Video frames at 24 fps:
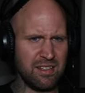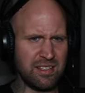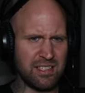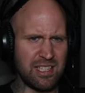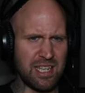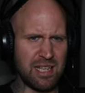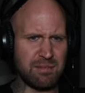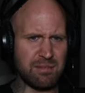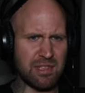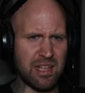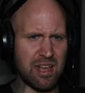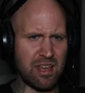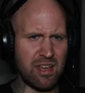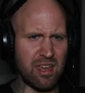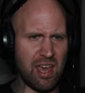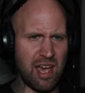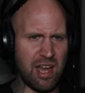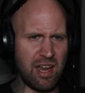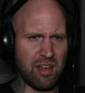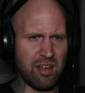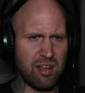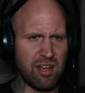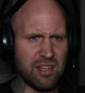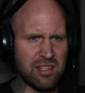Seems like you
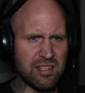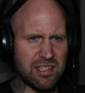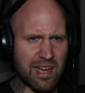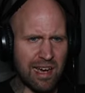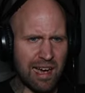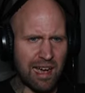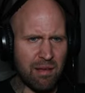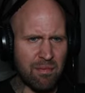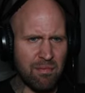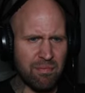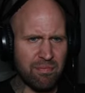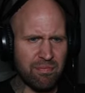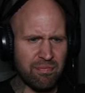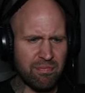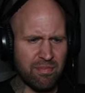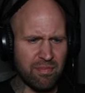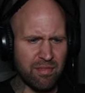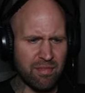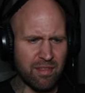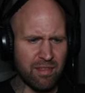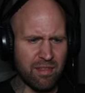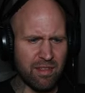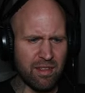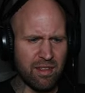had a good time.
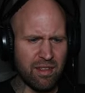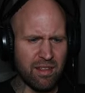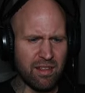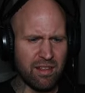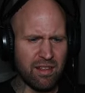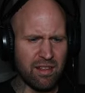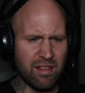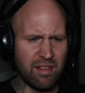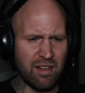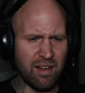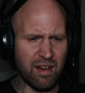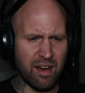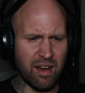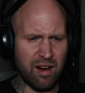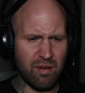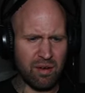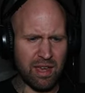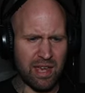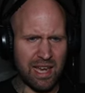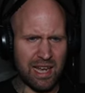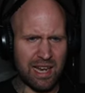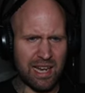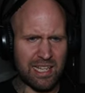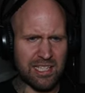
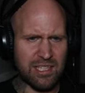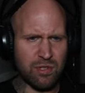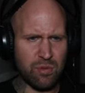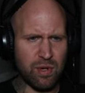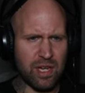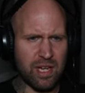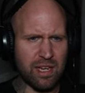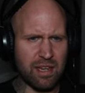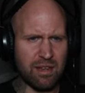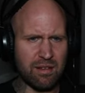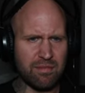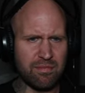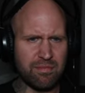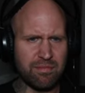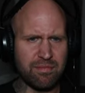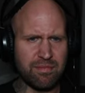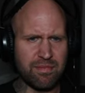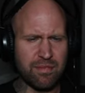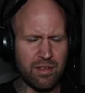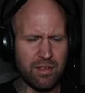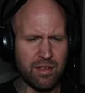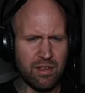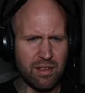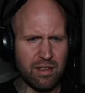Okay, let's read.
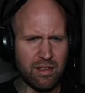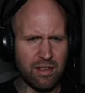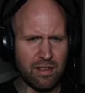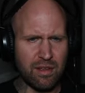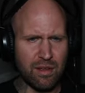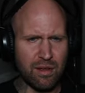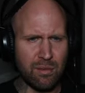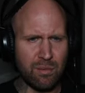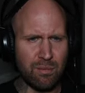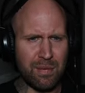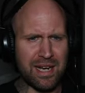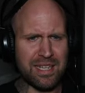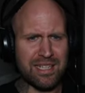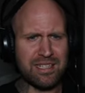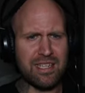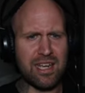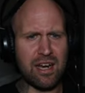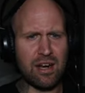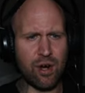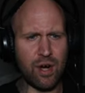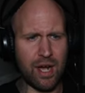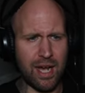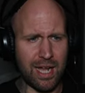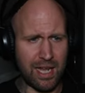My
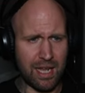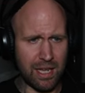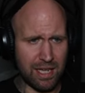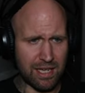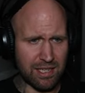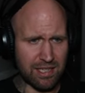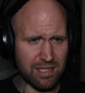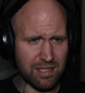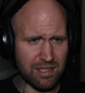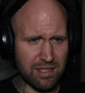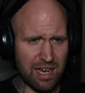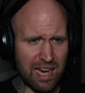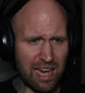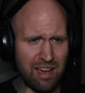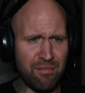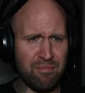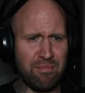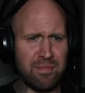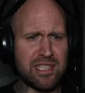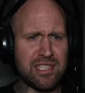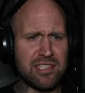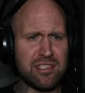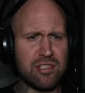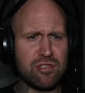dear Alex, I've
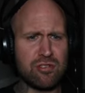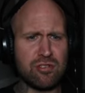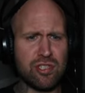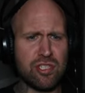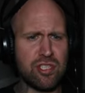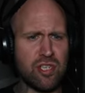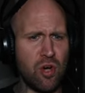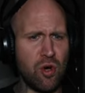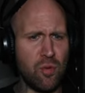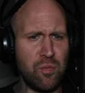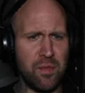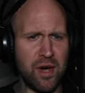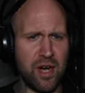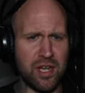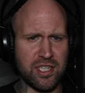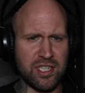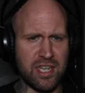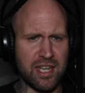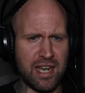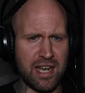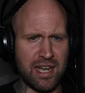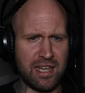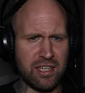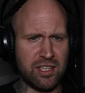missed you so
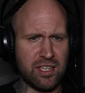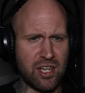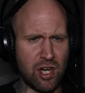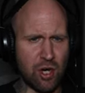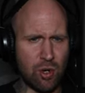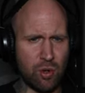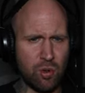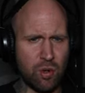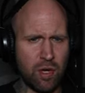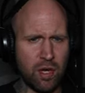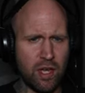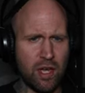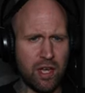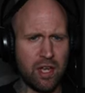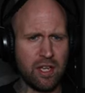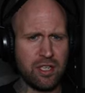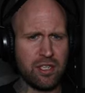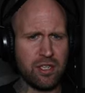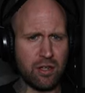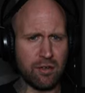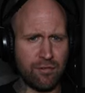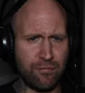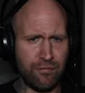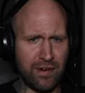much and I know
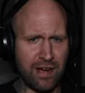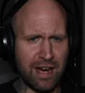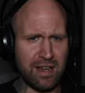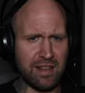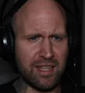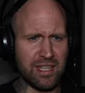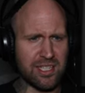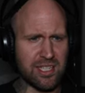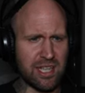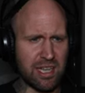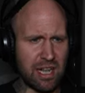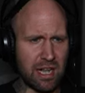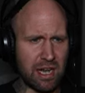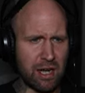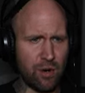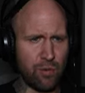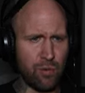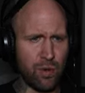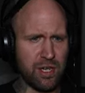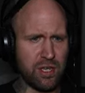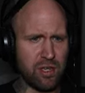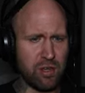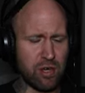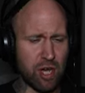you'll find this letter
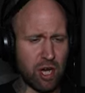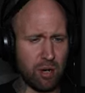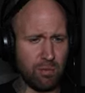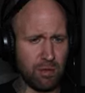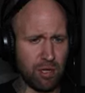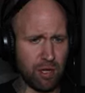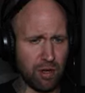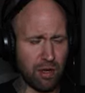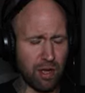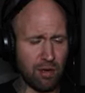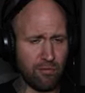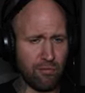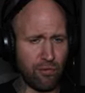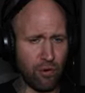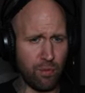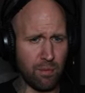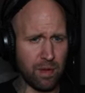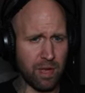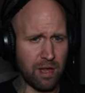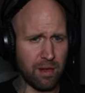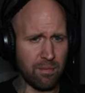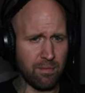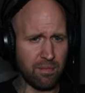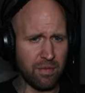when you come looking for
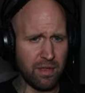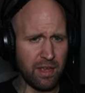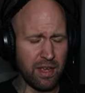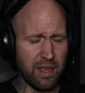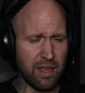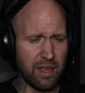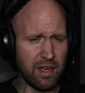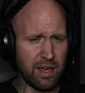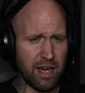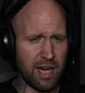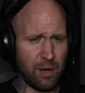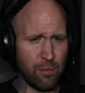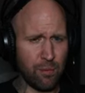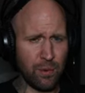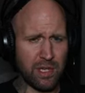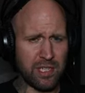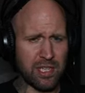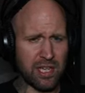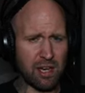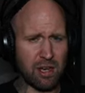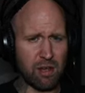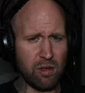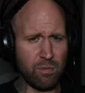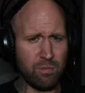me. I
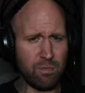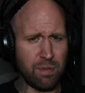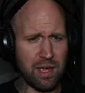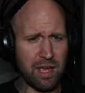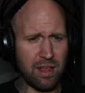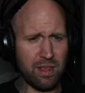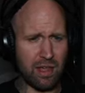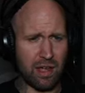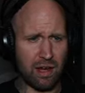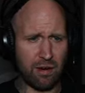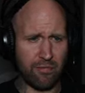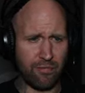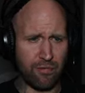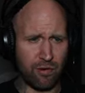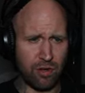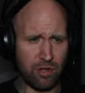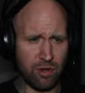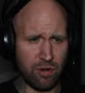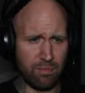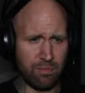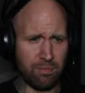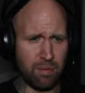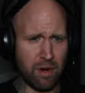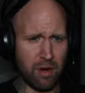wish I could be there for
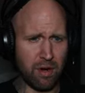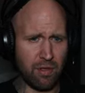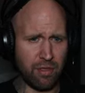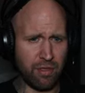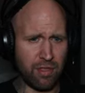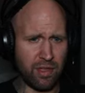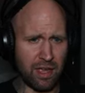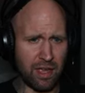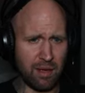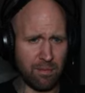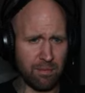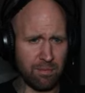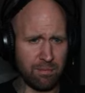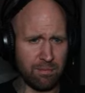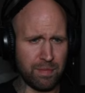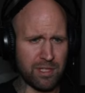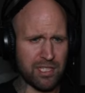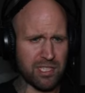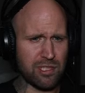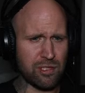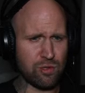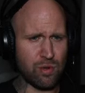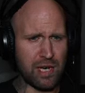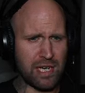your birthday,
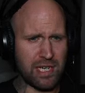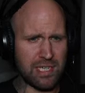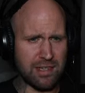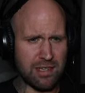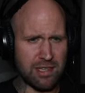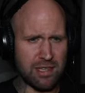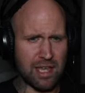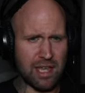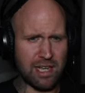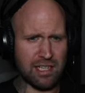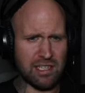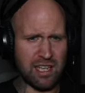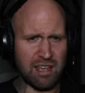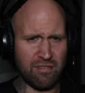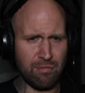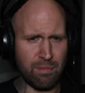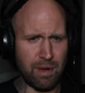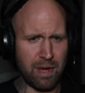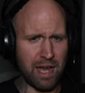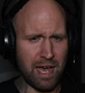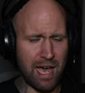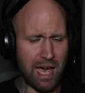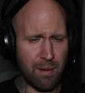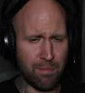but strange things have
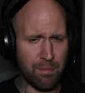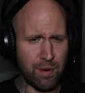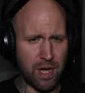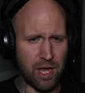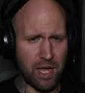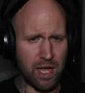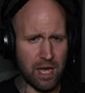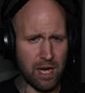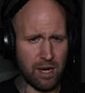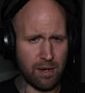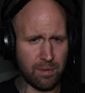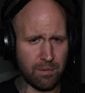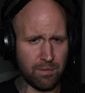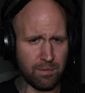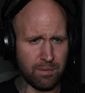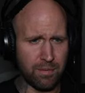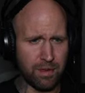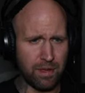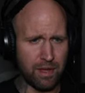been happening here.